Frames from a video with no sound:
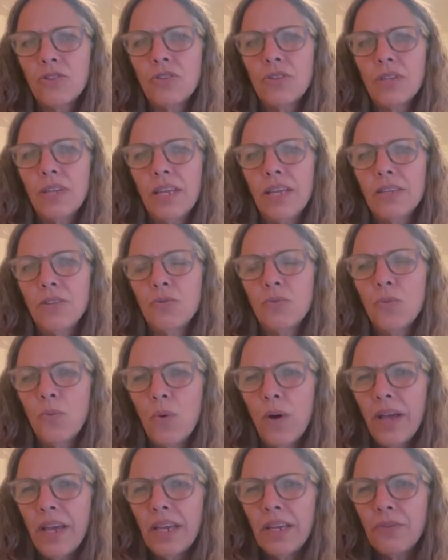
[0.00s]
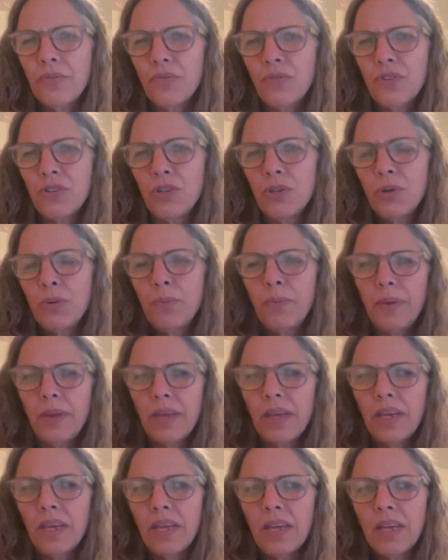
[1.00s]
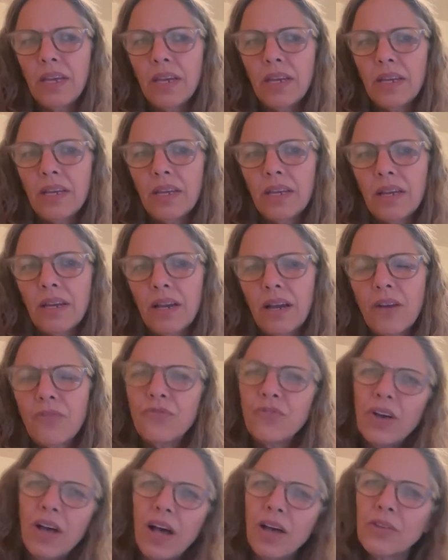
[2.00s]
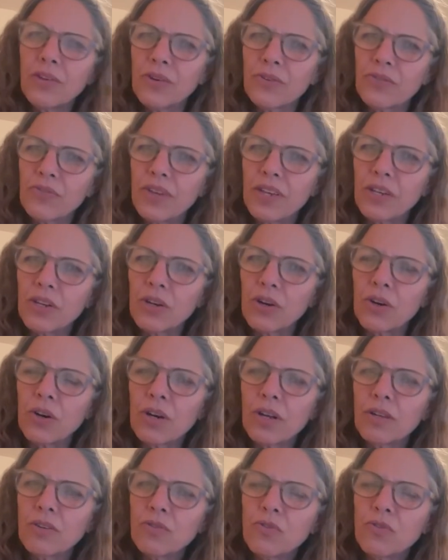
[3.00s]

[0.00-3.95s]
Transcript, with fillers: His wife to be a father figure.